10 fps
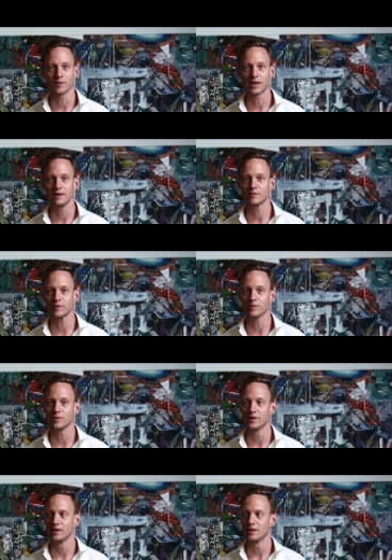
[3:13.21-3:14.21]
Okay,
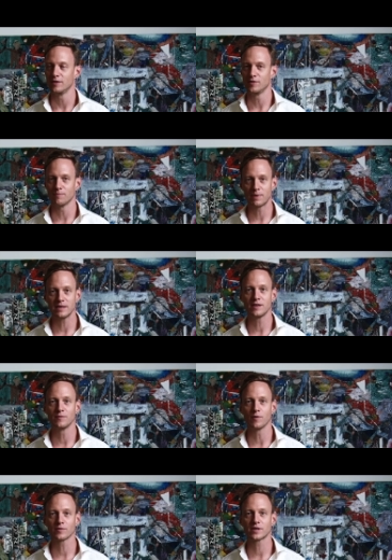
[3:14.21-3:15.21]
so you're basically
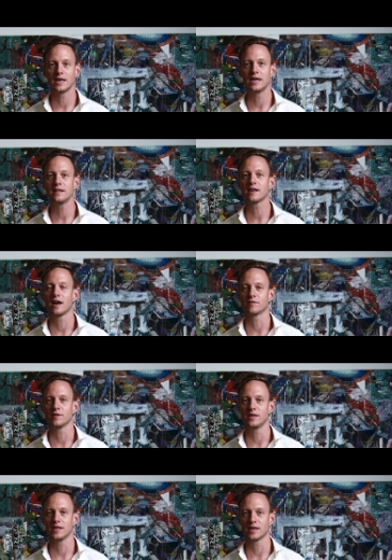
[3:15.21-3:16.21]
roasting inside
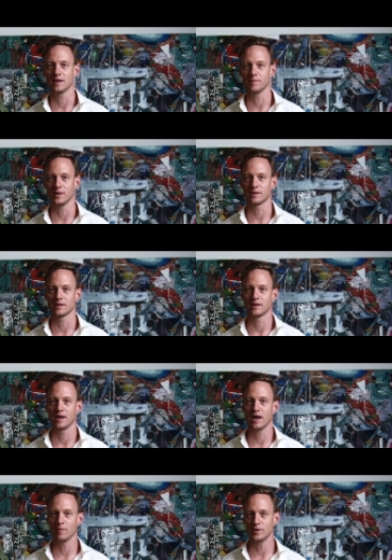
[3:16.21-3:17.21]
your heating element,
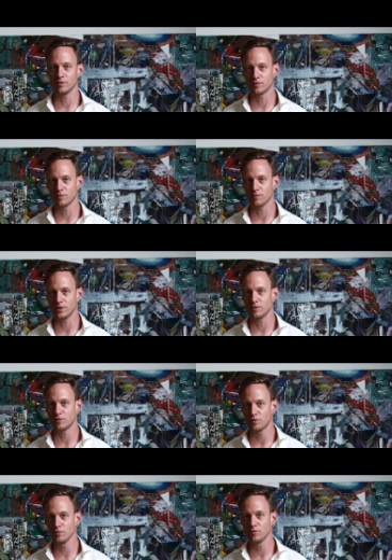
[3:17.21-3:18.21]
and when you when you
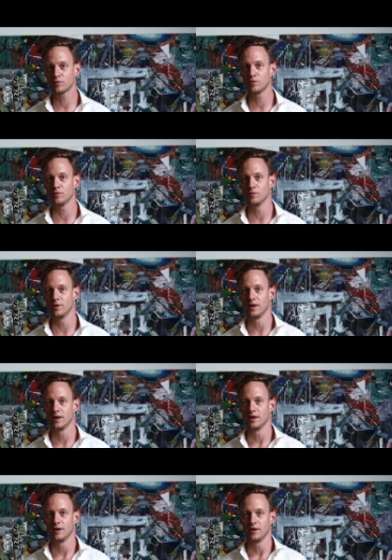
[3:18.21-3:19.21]
choose to
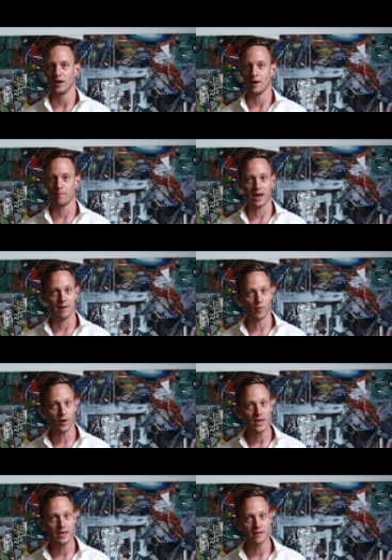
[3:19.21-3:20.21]
apply
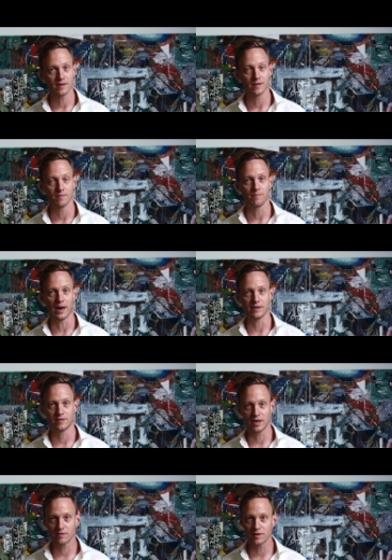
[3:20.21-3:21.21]
more heat by
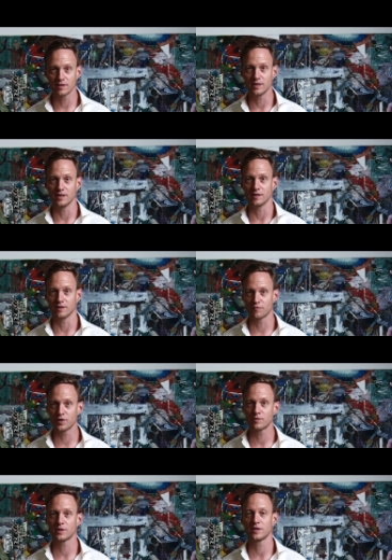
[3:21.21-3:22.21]
changing the, the
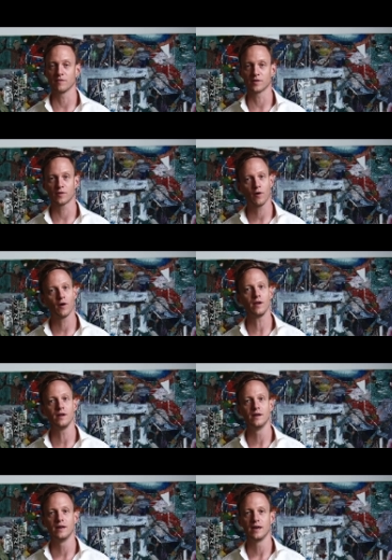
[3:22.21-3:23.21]
frequency of the
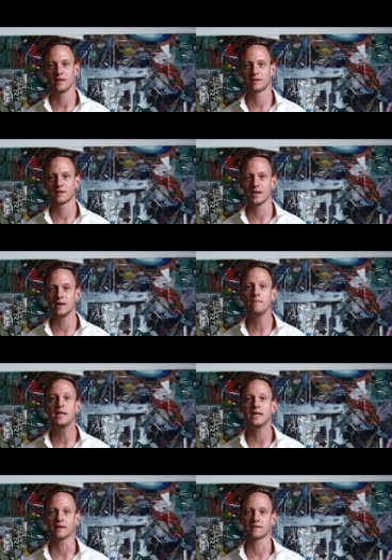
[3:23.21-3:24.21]
coil, it's
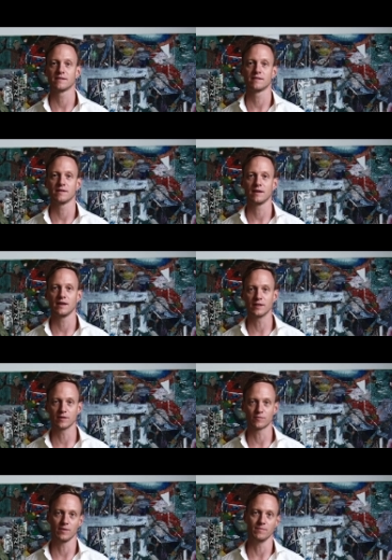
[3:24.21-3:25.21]
immediate in
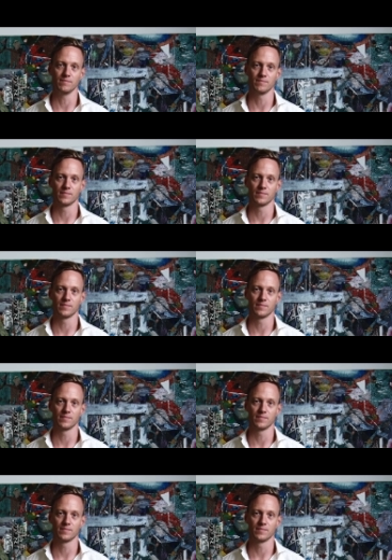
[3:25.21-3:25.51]
the drum.